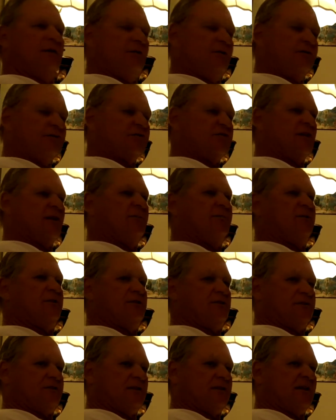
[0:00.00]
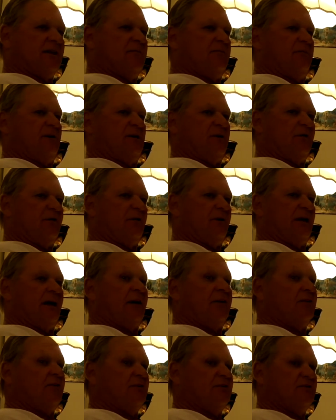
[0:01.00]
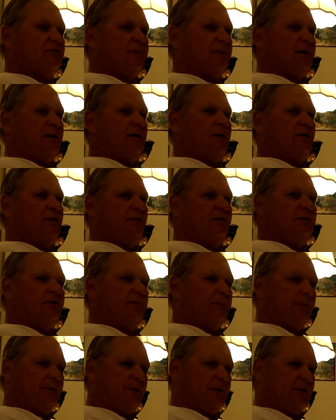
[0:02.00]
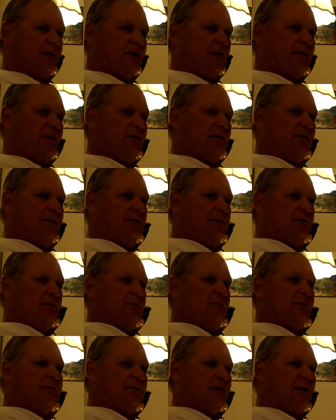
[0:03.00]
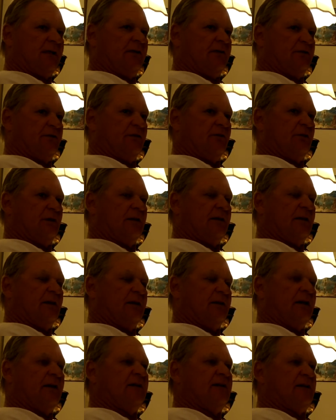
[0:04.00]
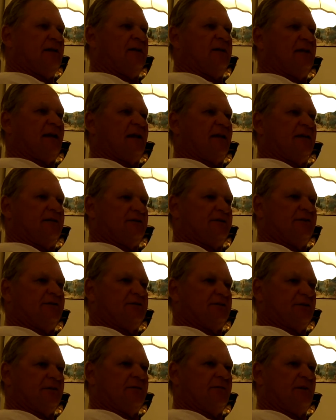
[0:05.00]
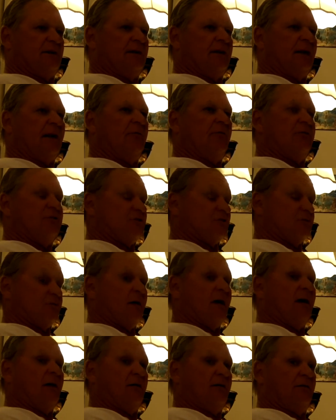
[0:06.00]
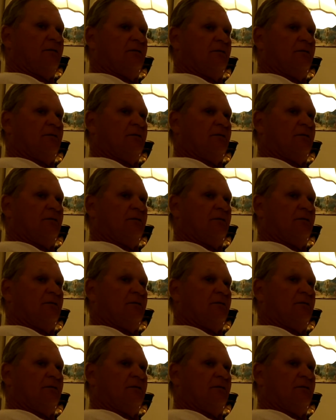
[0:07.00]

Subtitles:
There was something just to keep me going. I couldn't speak, couldn't communicate, but they knew. And they did that just to, and I would smile.